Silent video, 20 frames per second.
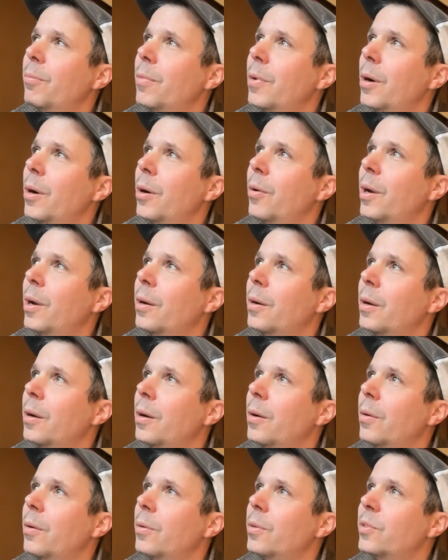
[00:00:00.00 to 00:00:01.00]
oh, I don't
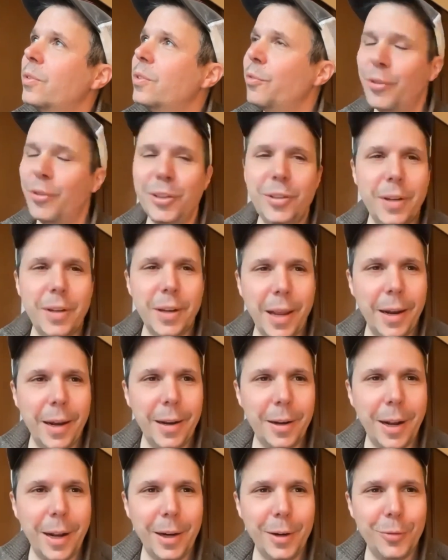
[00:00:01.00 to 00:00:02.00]
know, sophisticated
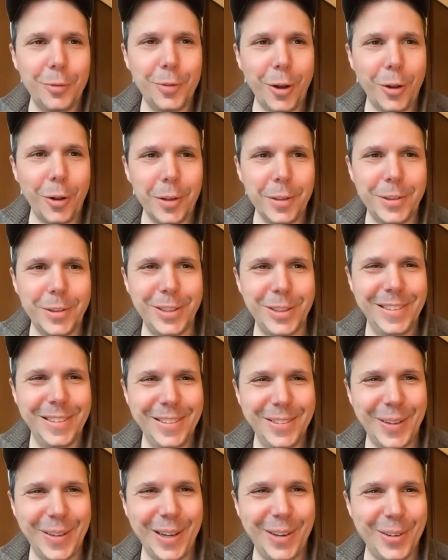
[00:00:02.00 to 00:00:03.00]
kind of knowledge,
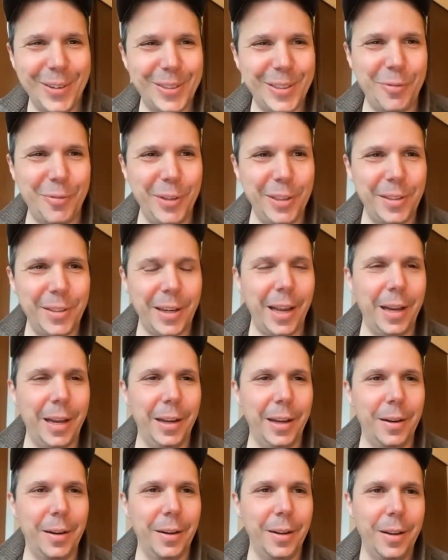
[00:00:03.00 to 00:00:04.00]
right? Or
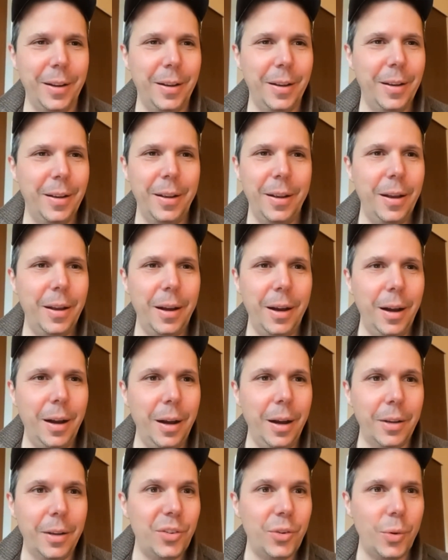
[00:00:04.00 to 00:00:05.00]
sophisticated
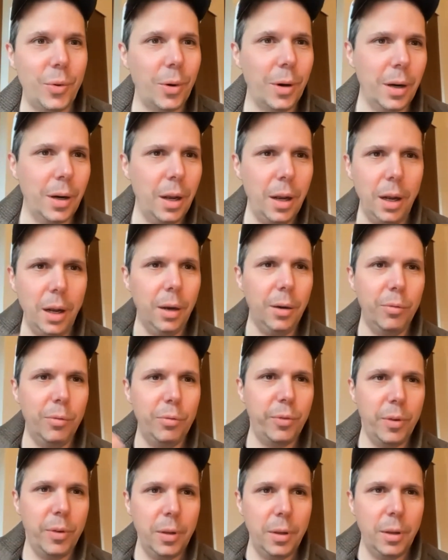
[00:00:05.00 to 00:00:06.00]
sort
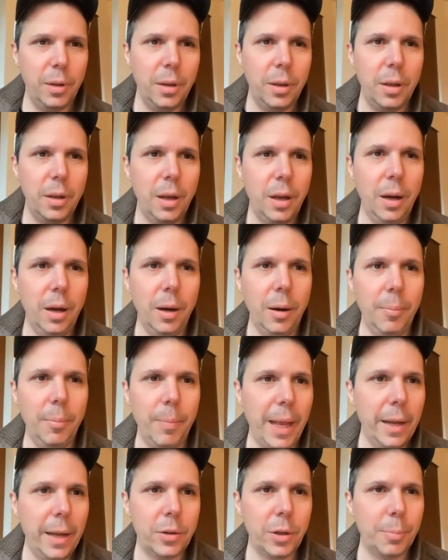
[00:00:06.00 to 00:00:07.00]
of
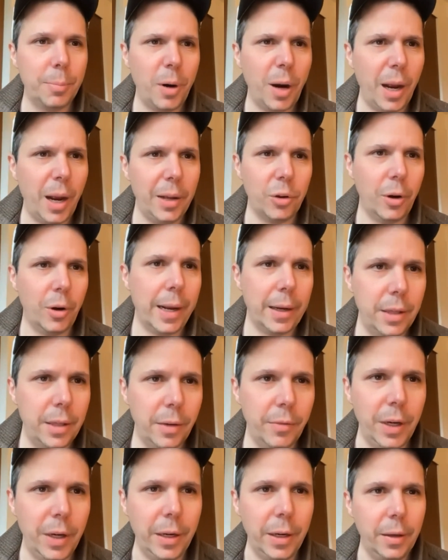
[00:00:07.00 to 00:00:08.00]
enterprise or
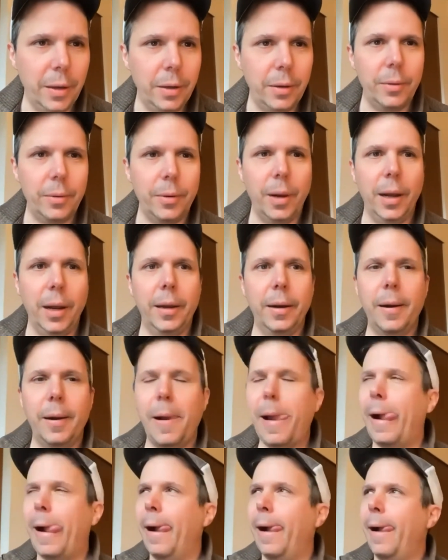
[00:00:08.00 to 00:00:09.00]
activity, right?
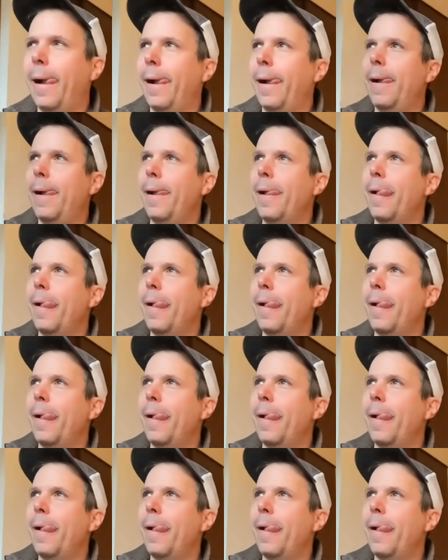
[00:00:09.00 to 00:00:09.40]
A